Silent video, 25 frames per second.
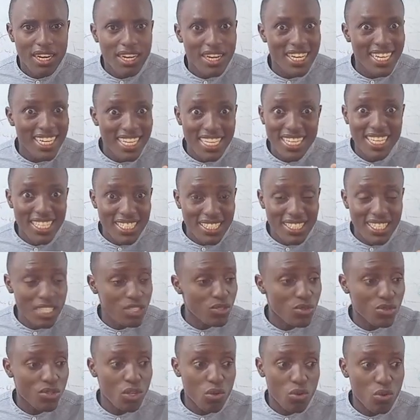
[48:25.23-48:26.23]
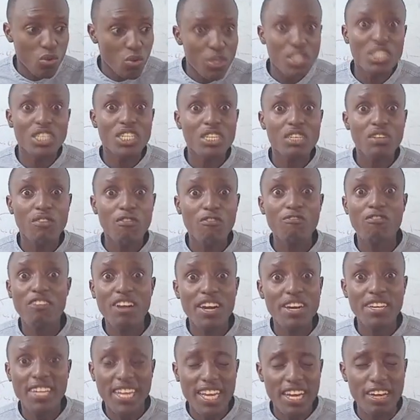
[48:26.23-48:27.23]
Listen to the question
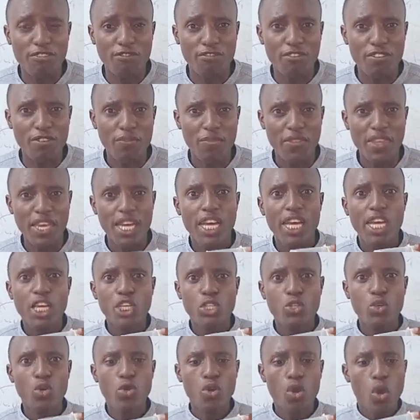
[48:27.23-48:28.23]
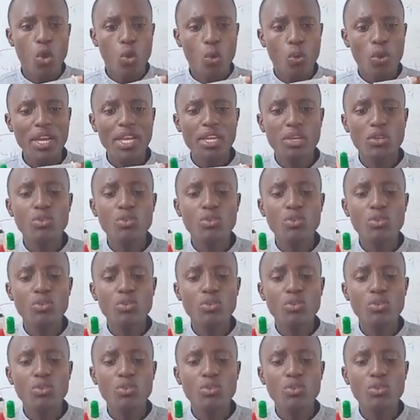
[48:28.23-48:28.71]
very carefully. So when